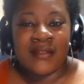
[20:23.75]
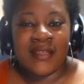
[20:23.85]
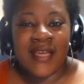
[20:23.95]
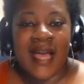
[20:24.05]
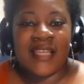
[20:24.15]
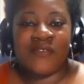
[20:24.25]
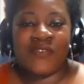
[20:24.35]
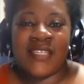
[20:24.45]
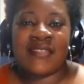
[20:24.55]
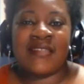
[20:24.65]
the kind of
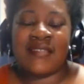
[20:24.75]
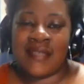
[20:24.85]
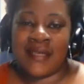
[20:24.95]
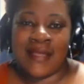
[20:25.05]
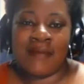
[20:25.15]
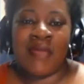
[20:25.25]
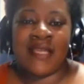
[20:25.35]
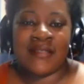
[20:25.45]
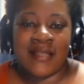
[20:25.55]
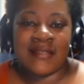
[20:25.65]
distancing that
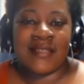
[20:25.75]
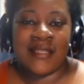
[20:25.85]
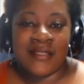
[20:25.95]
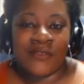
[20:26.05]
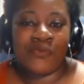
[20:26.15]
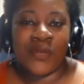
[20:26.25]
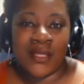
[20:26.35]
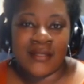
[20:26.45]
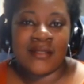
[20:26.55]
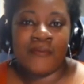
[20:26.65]
makes us
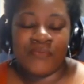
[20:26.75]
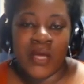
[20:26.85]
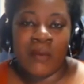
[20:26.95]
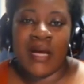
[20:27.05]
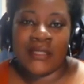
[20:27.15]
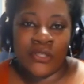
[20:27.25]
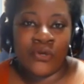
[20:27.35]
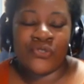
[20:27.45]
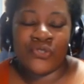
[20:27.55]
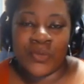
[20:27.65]
indifferent about
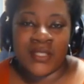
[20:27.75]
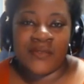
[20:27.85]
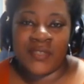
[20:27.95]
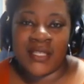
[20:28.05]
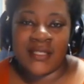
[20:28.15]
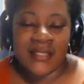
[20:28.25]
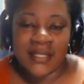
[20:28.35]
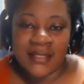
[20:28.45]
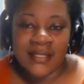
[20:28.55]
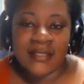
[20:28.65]
those who are living in
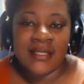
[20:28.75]
sickness